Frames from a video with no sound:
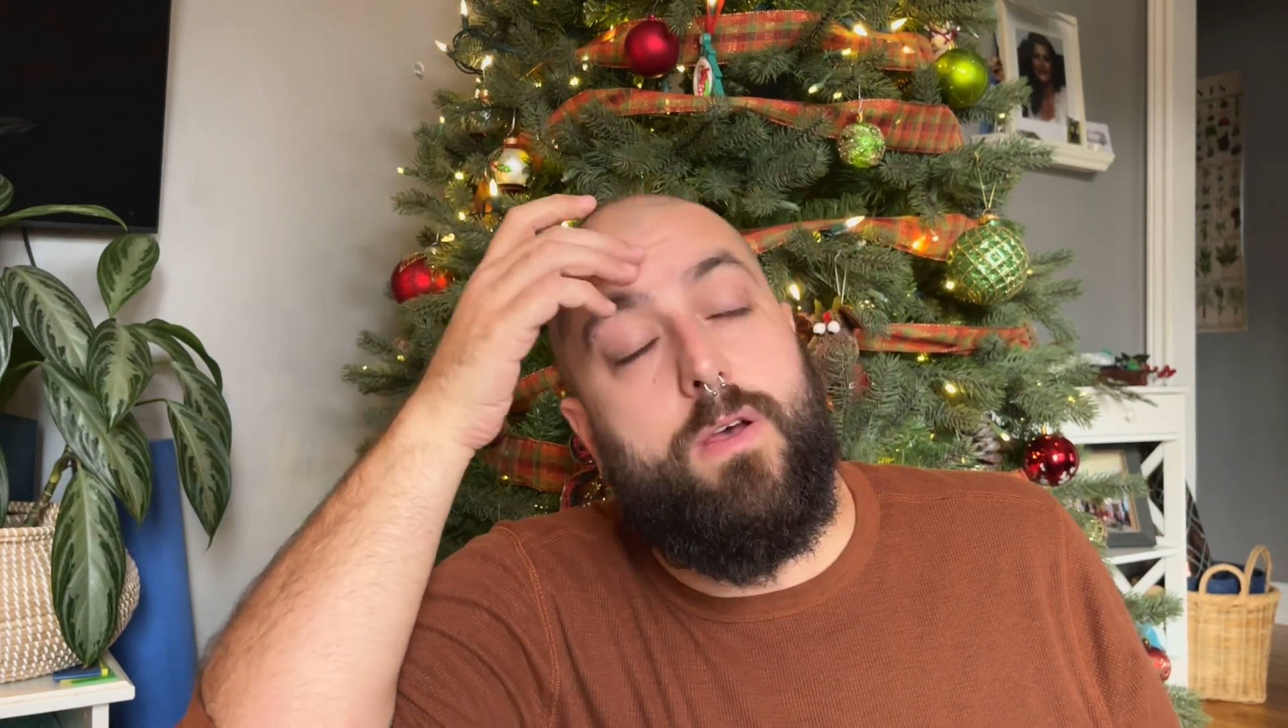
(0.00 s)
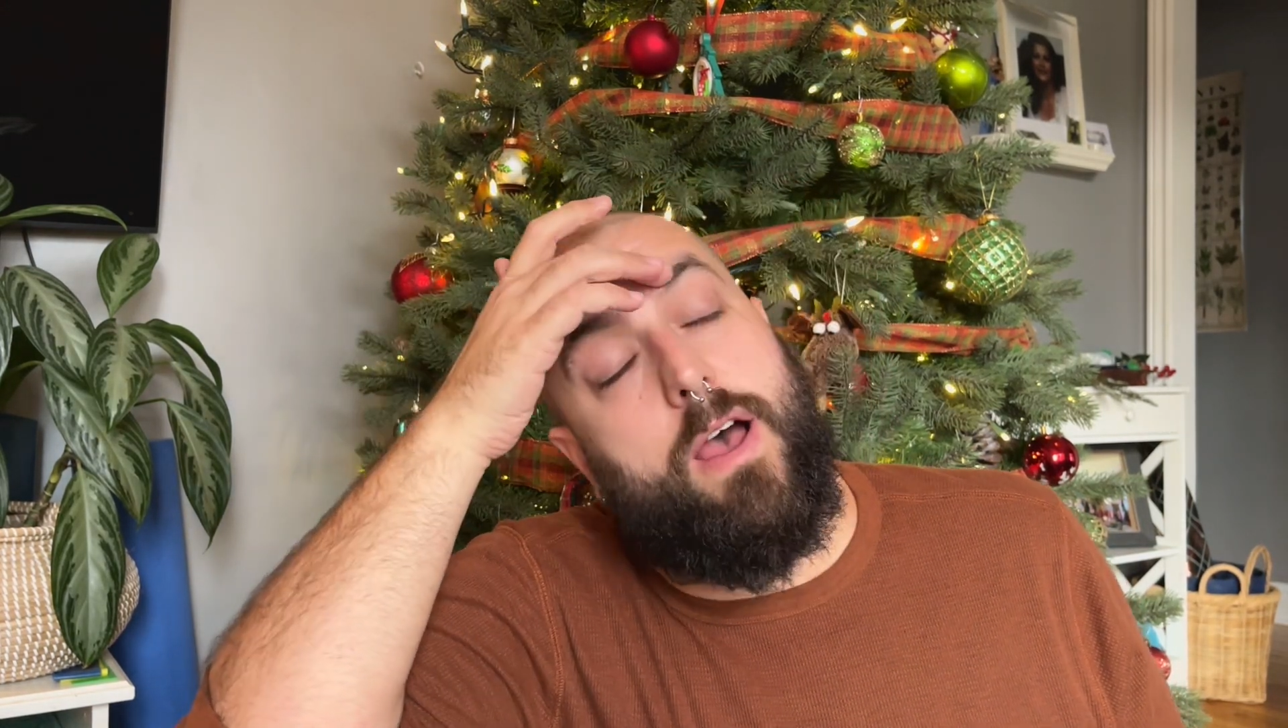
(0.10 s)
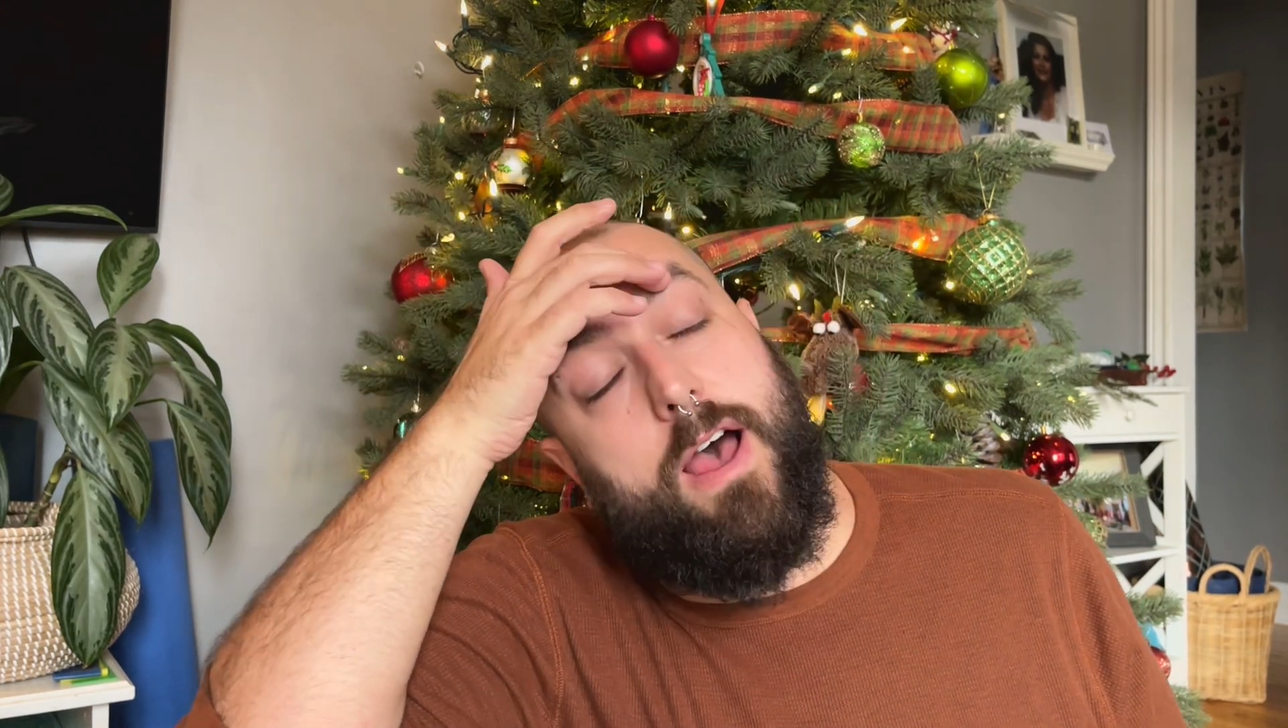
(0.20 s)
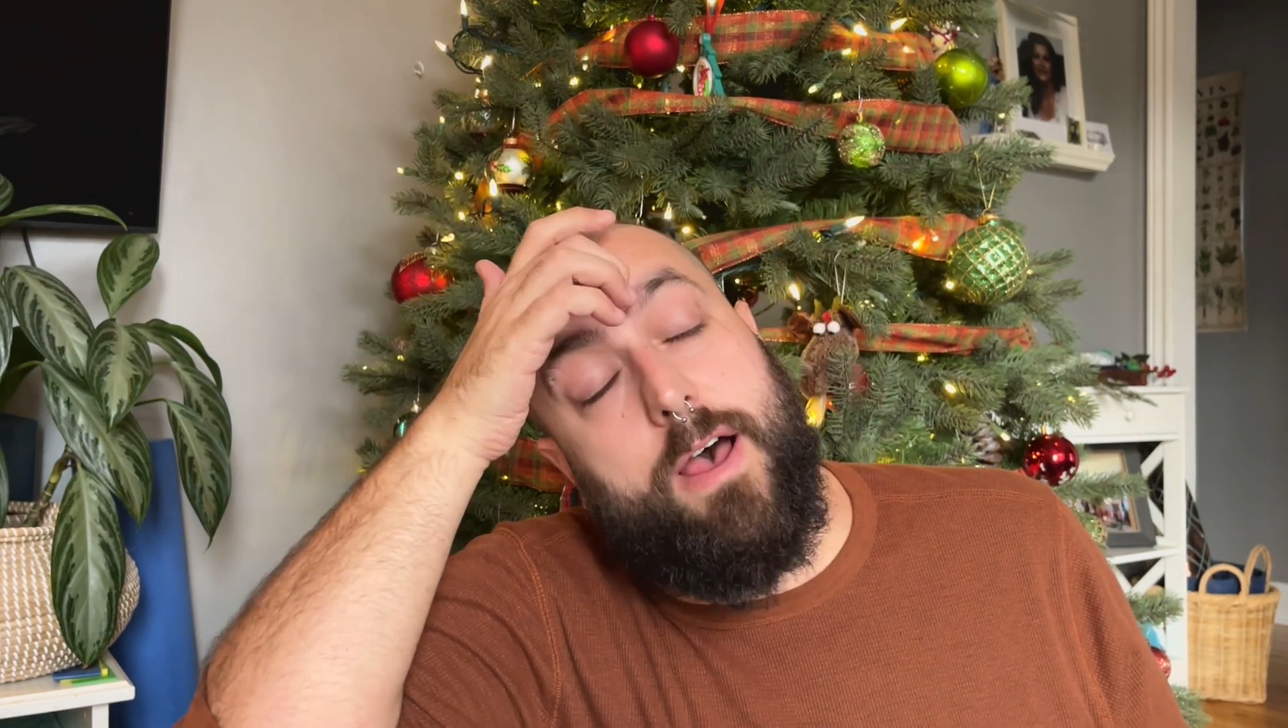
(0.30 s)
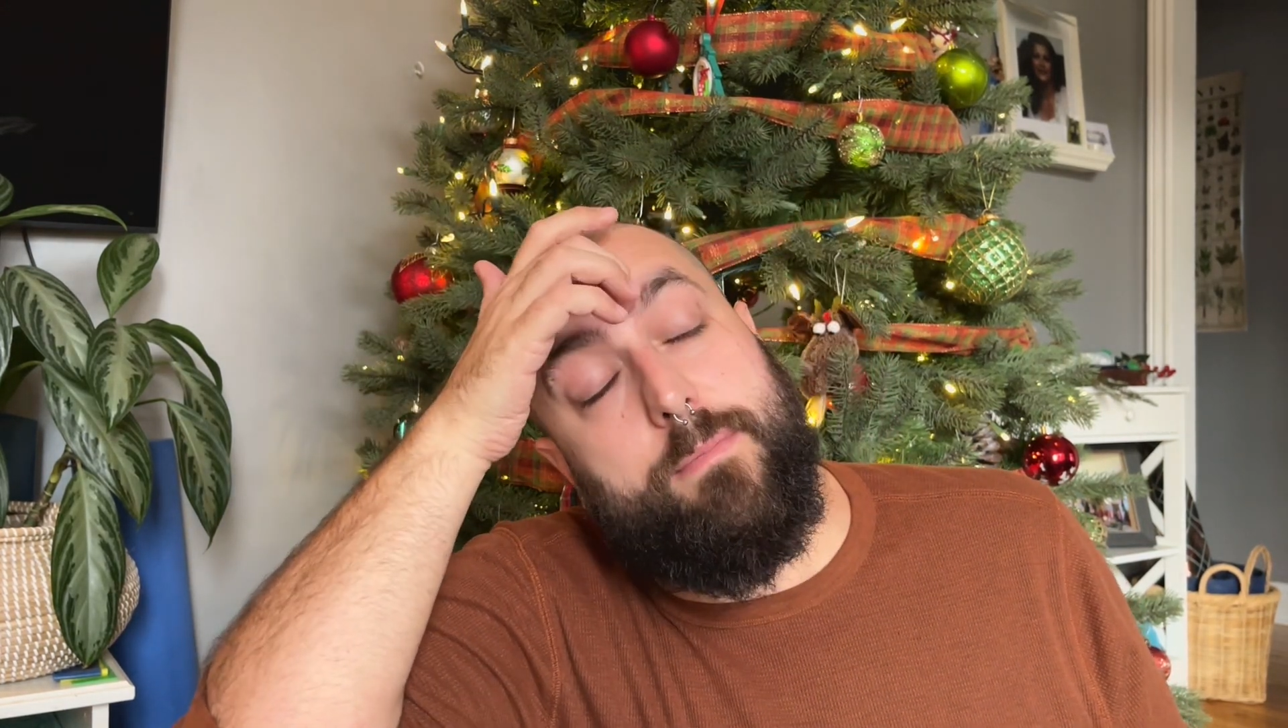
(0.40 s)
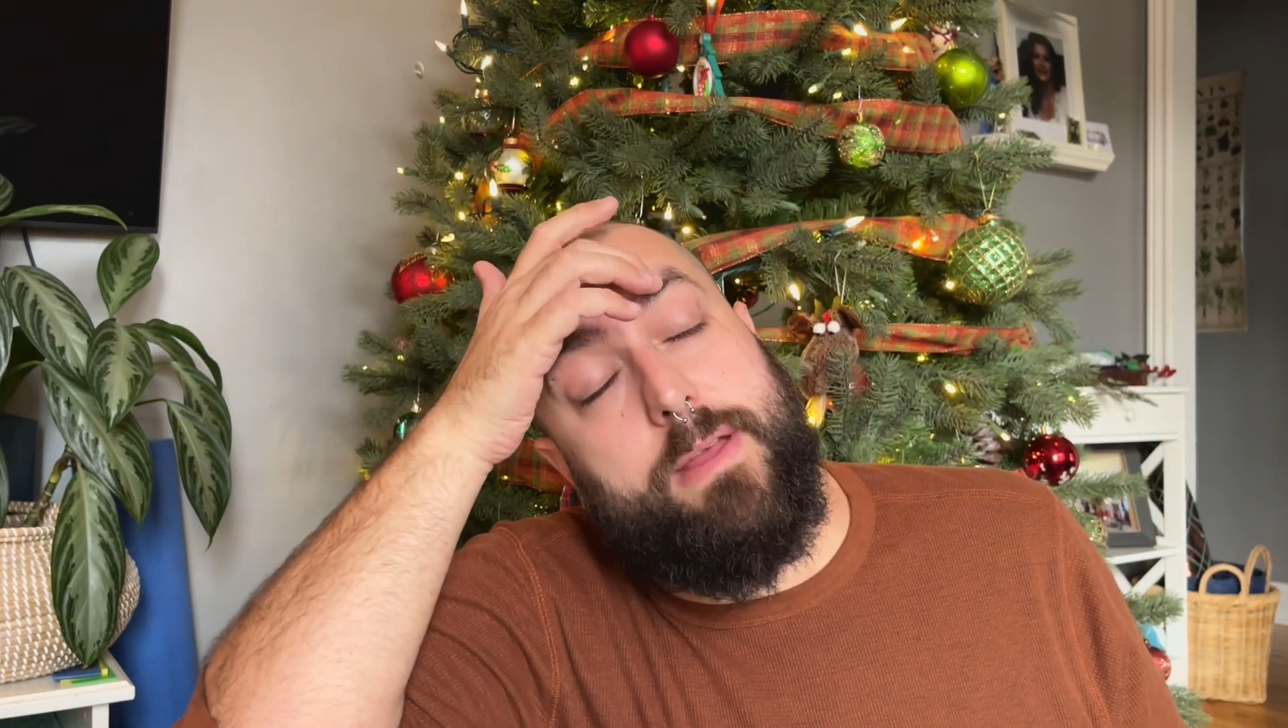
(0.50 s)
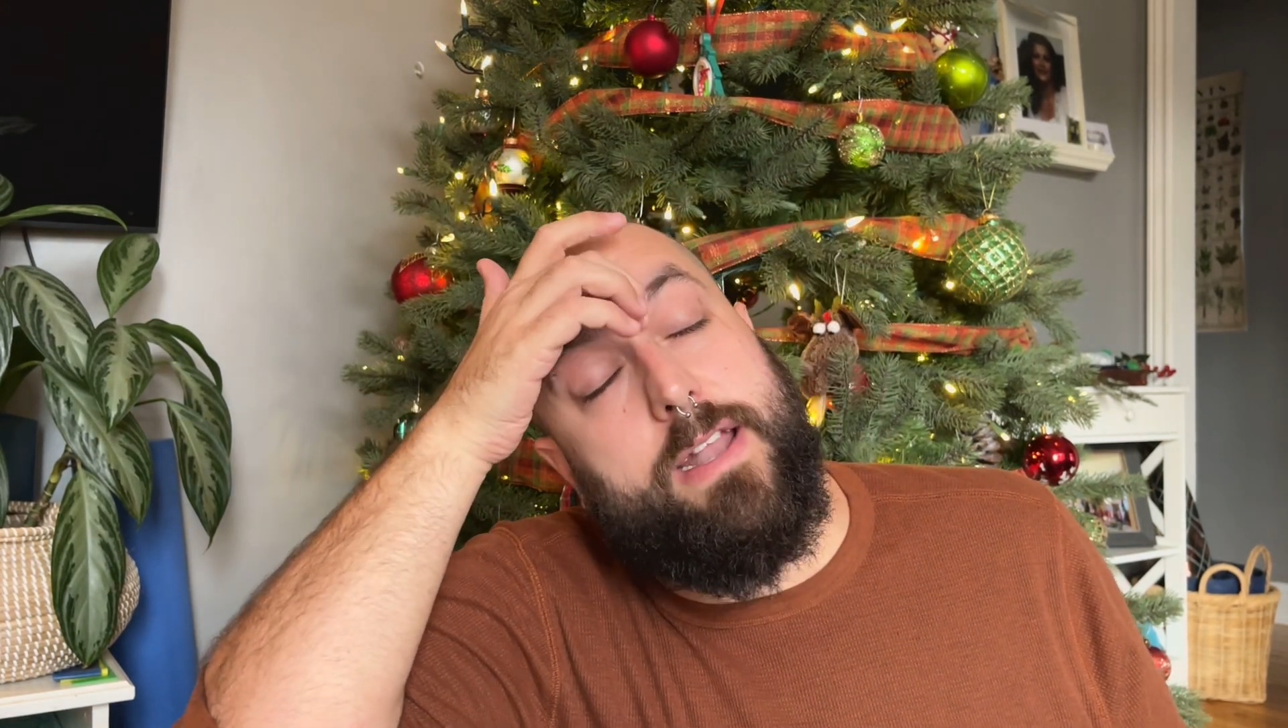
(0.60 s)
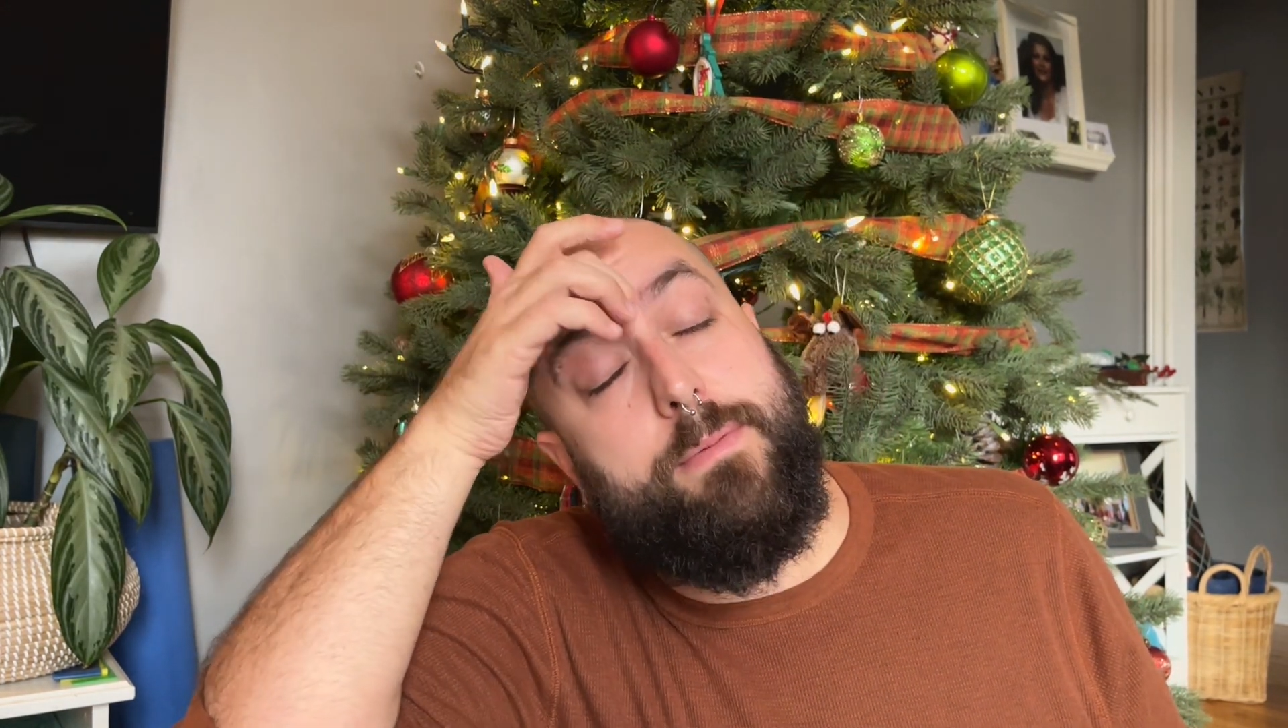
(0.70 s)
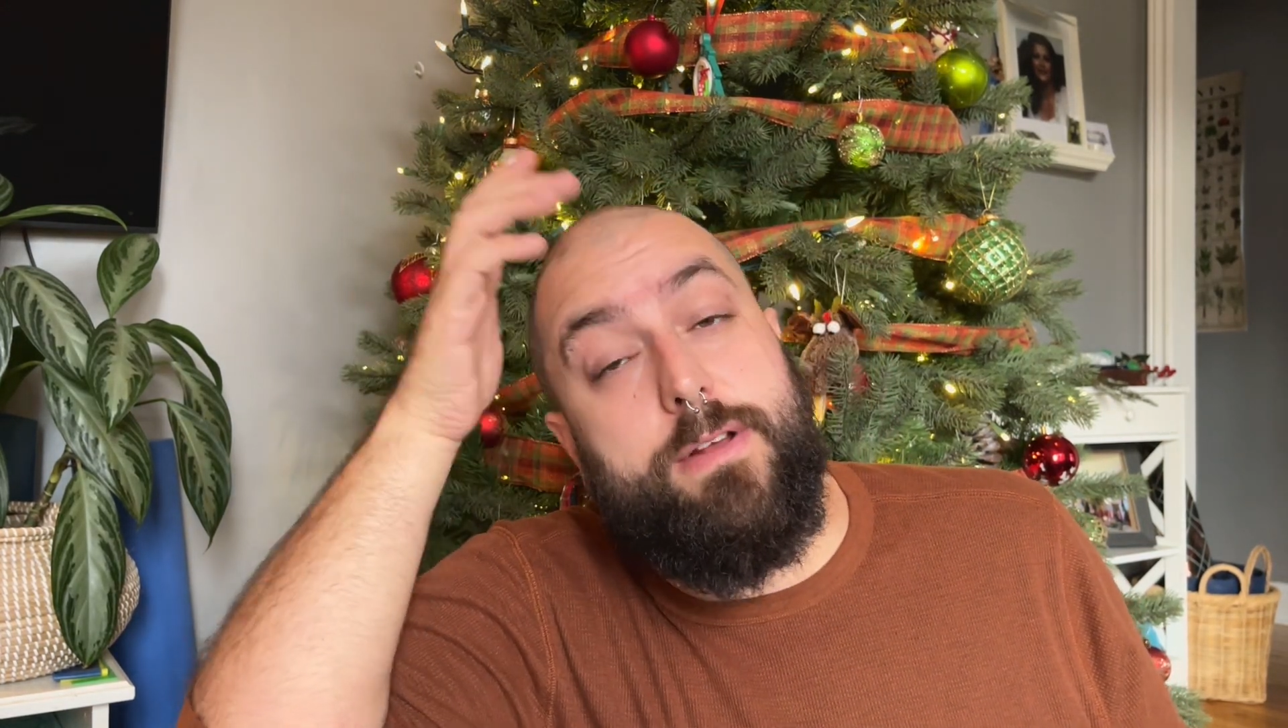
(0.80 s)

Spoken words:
And I'm